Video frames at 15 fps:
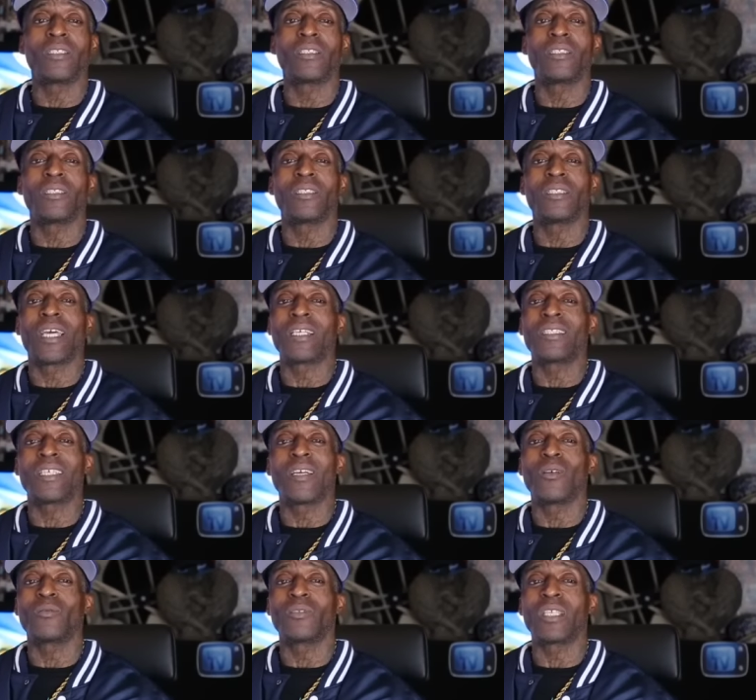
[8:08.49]
decision. I
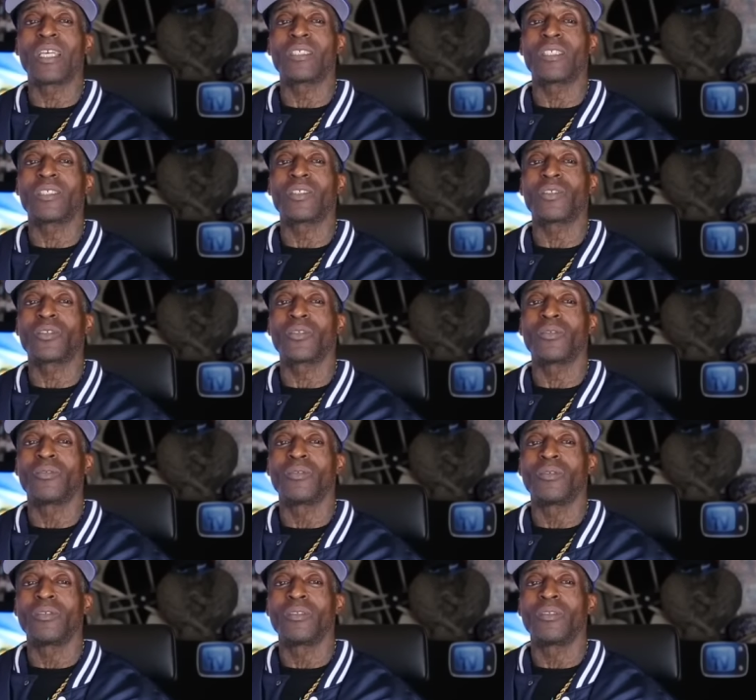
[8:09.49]
said, I don't think that's true.